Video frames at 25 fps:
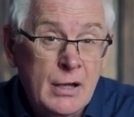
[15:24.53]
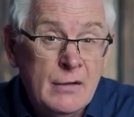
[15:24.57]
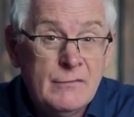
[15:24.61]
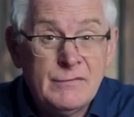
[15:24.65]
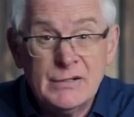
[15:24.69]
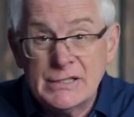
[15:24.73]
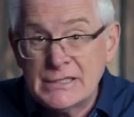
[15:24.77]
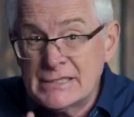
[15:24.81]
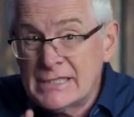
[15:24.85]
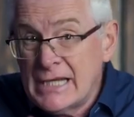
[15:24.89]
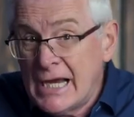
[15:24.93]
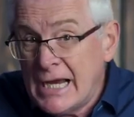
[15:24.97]

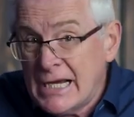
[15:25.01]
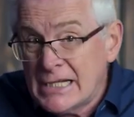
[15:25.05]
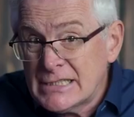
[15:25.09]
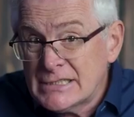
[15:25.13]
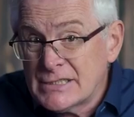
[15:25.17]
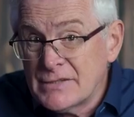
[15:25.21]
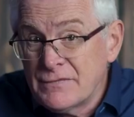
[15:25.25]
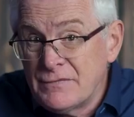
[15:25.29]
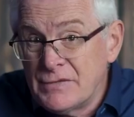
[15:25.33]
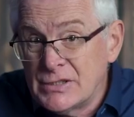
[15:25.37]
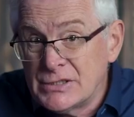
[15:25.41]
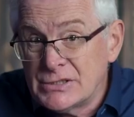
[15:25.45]
For
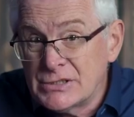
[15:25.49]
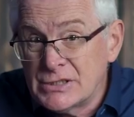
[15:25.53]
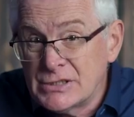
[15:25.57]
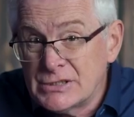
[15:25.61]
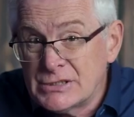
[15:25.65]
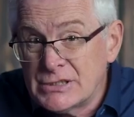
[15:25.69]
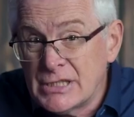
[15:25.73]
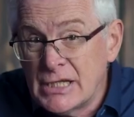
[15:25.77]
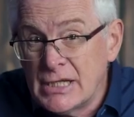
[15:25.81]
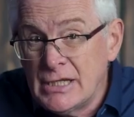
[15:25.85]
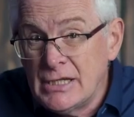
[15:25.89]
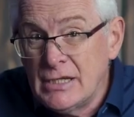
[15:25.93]
tax
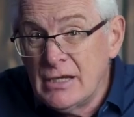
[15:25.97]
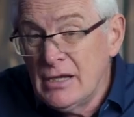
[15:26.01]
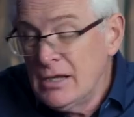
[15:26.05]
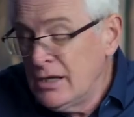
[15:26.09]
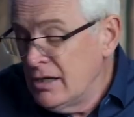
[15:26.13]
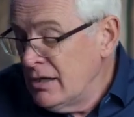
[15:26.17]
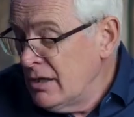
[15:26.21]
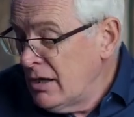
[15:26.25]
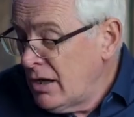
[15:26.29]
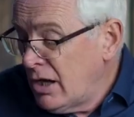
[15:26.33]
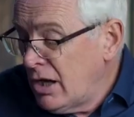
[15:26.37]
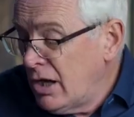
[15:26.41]
efficiency,
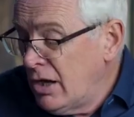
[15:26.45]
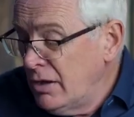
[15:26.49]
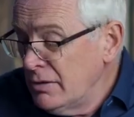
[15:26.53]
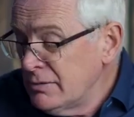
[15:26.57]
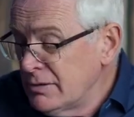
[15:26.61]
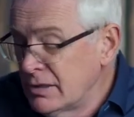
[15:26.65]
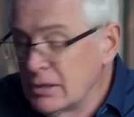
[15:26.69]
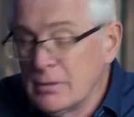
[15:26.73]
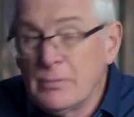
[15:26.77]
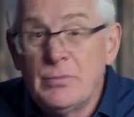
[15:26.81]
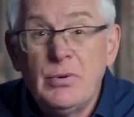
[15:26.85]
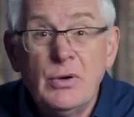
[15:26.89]
I'm
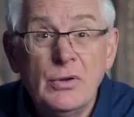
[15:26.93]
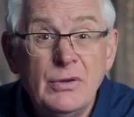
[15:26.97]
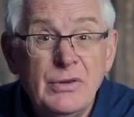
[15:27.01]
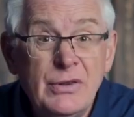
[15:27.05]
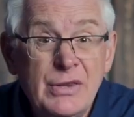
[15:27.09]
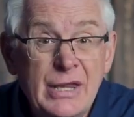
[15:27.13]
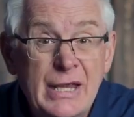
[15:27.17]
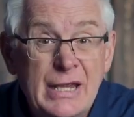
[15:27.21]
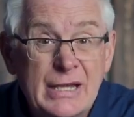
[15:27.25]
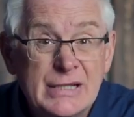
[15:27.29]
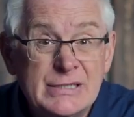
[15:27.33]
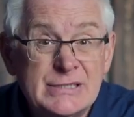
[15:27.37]
going to
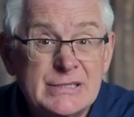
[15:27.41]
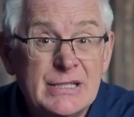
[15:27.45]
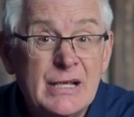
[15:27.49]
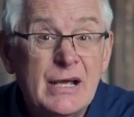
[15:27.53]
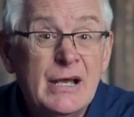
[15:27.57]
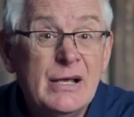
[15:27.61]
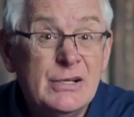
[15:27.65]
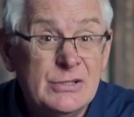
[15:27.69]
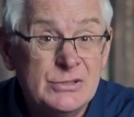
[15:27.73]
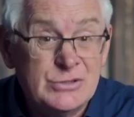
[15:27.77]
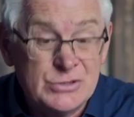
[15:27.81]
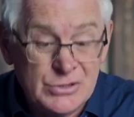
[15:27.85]
put this
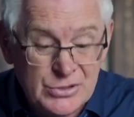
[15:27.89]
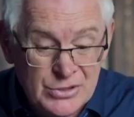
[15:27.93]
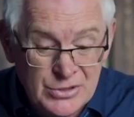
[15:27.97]
as